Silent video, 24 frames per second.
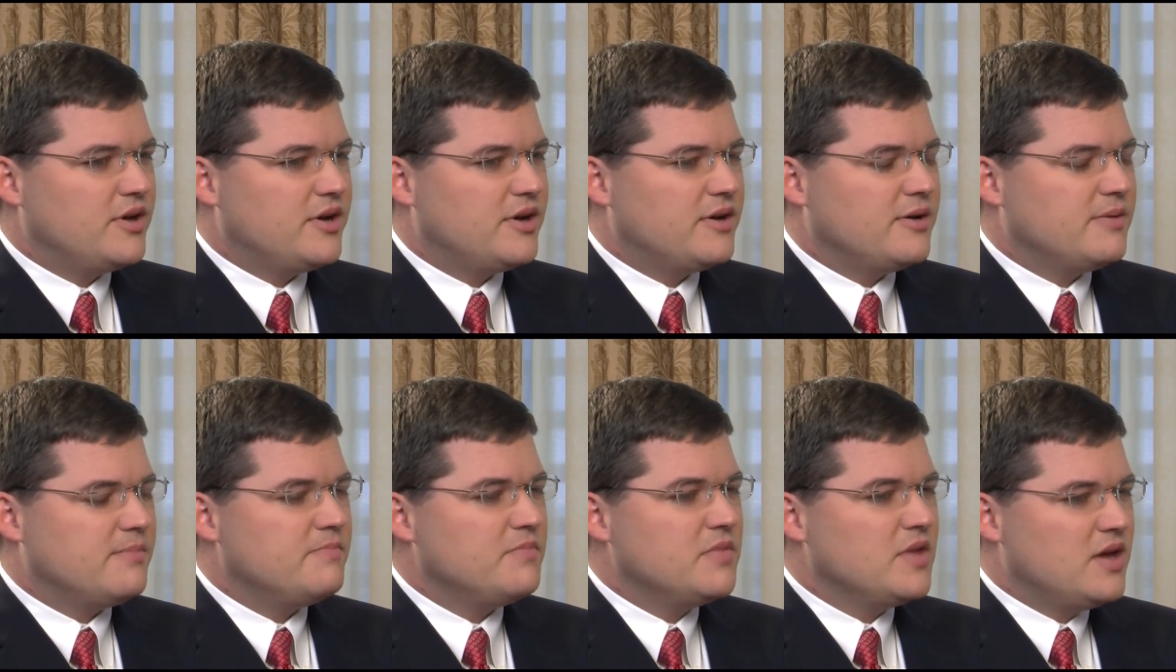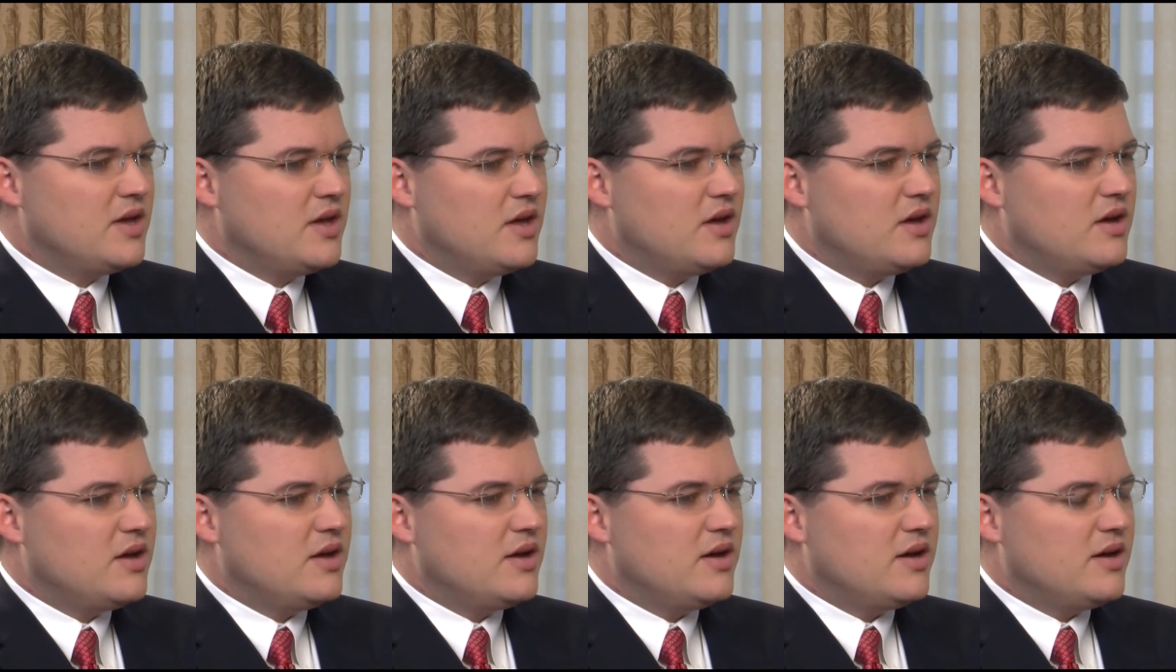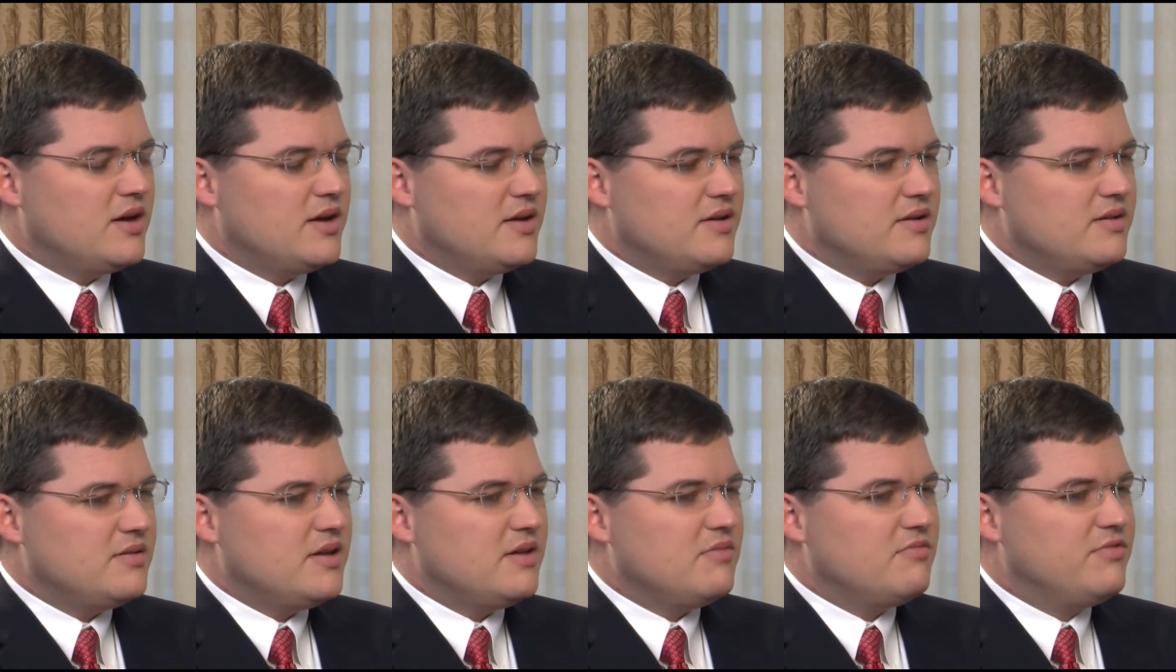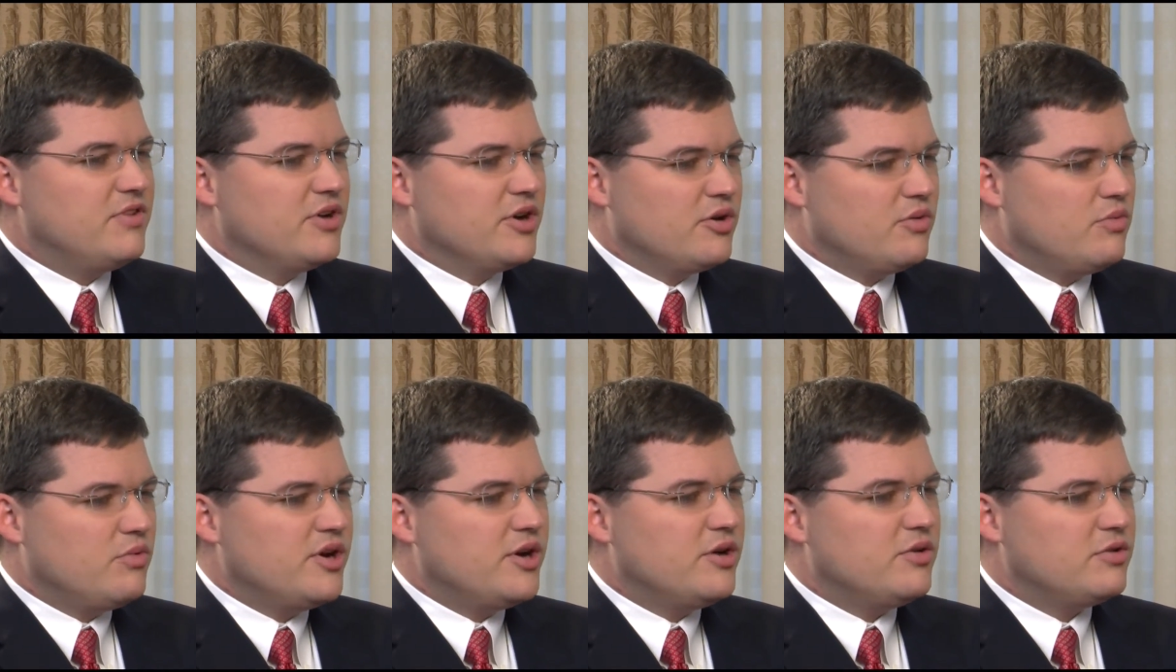uh, uh,
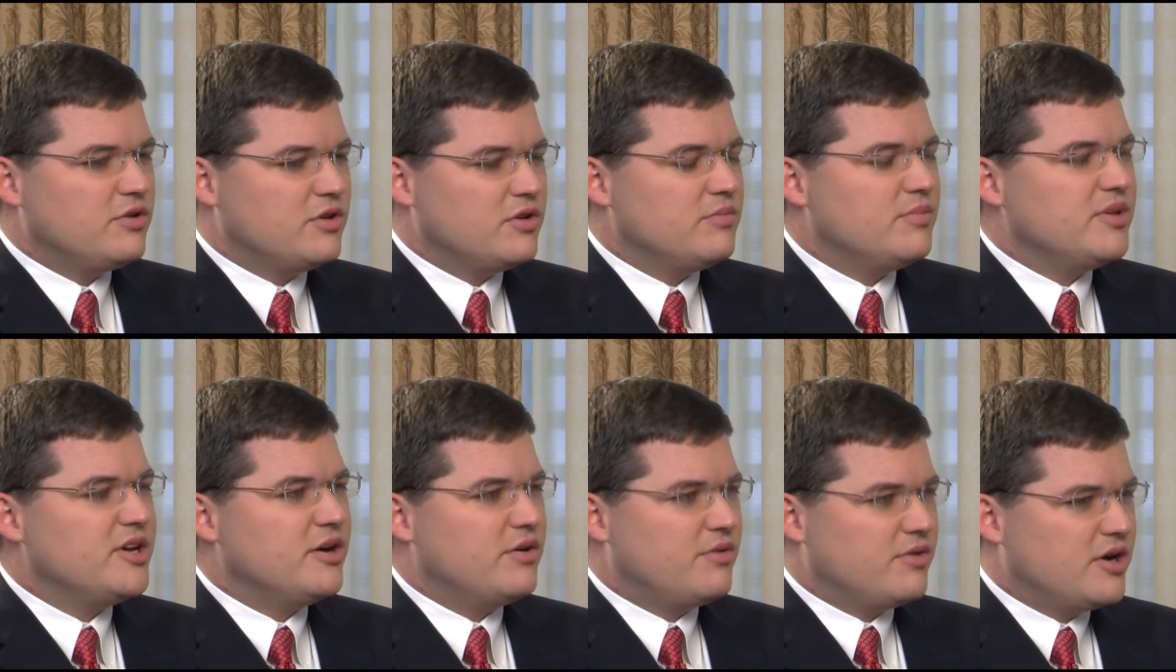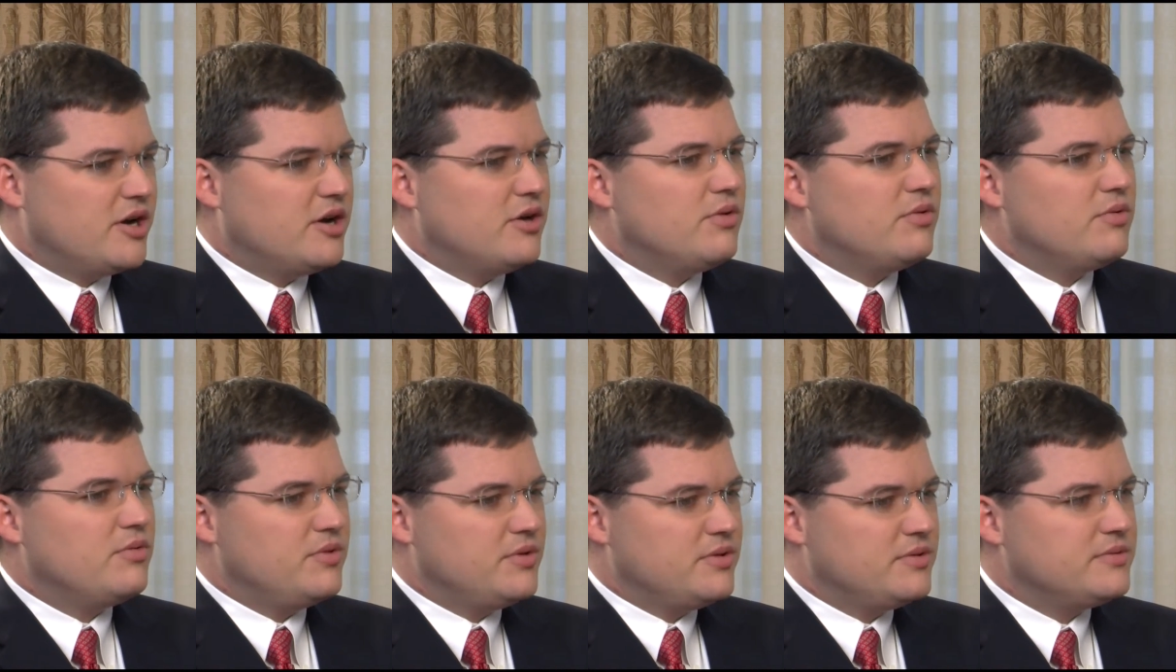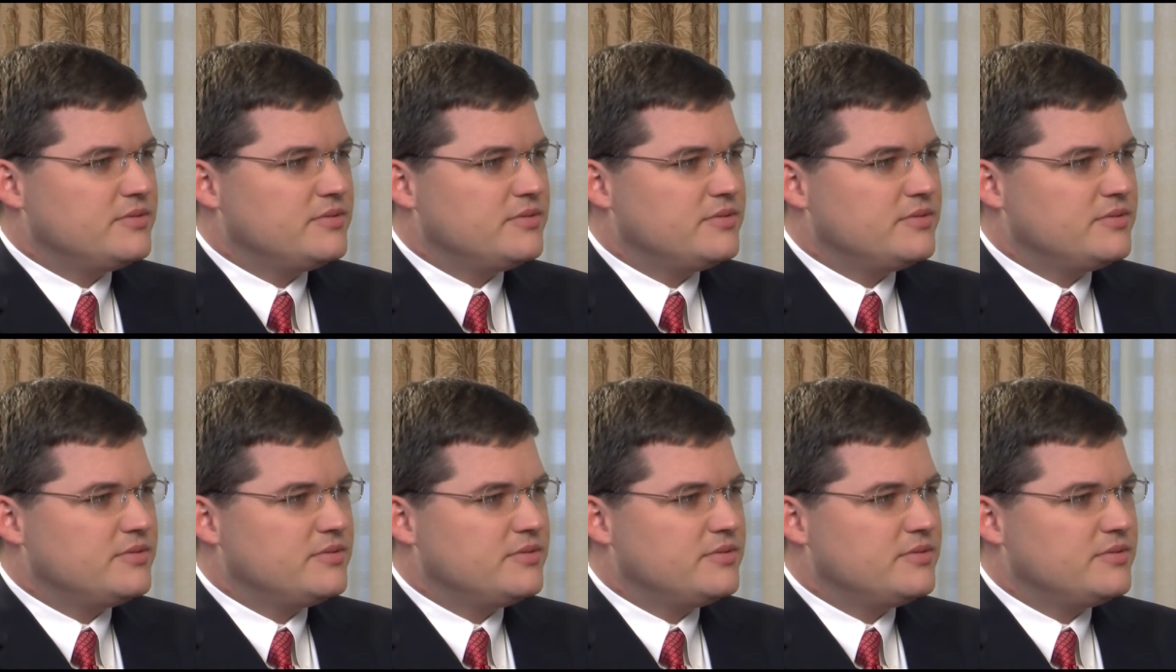very well could be on hold.